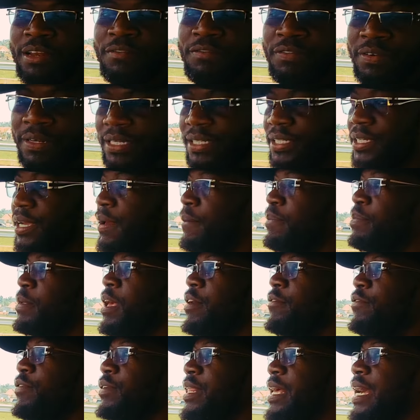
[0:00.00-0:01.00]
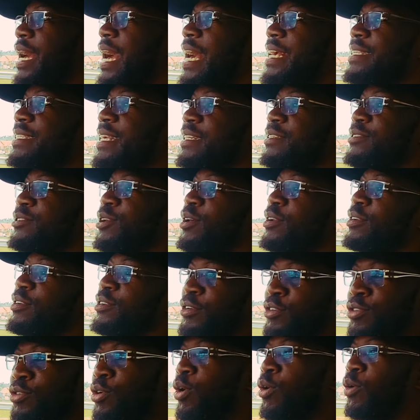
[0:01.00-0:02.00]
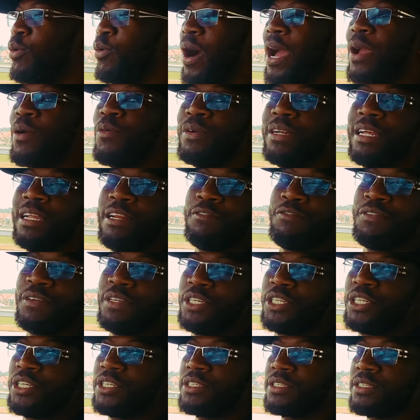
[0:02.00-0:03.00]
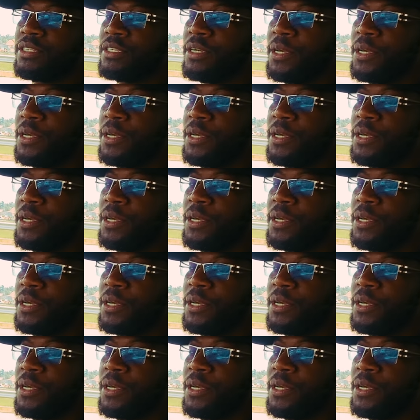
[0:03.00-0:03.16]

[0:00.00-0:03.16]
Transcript: finish. For the guys that don't know why wooden finish is,